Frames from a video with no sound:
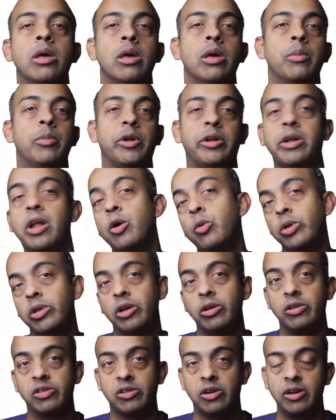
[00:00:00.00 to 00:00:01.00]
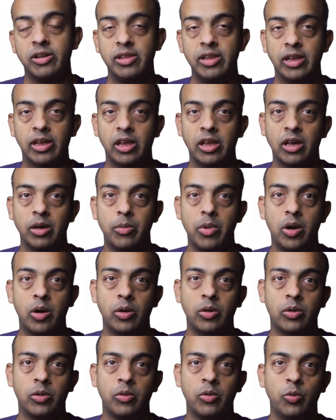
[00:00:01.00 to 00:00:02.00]
but now we need to start thinking
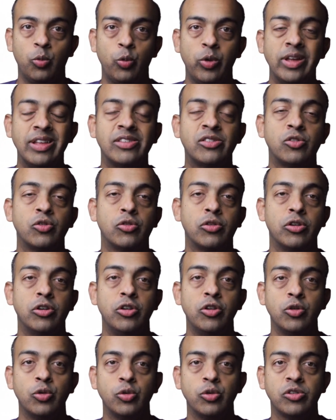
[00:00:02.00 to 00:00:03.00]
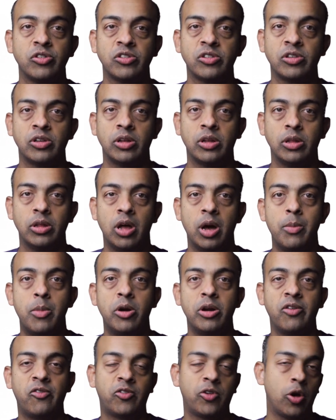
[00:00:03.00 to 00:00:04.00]
about ways to reduce the
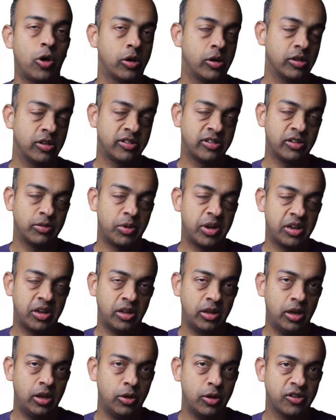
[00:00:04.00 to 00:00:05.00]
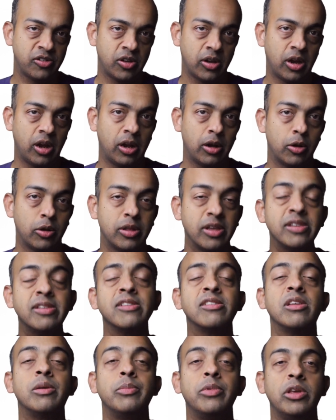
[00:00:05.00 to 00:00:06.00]
amount of toggles in your circuit. Now, this
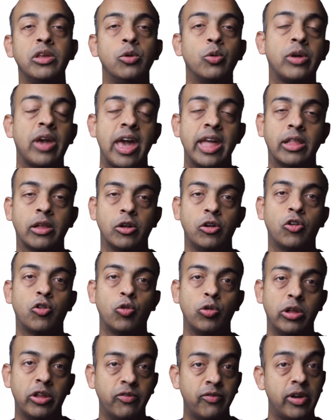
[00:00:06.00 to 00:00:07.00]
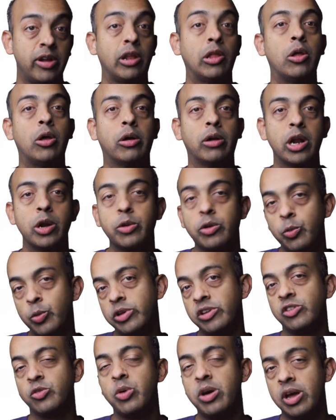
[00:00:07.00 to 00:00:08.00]
is something you can control in Verilog, right?
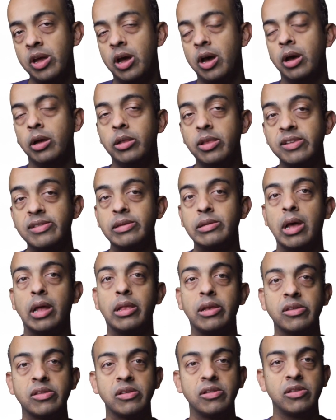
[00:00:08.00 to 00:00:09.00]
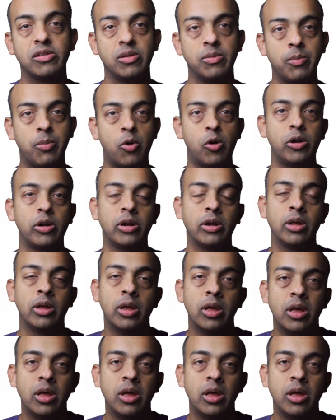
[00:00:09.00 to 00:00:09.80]
Which is why this analysis is important.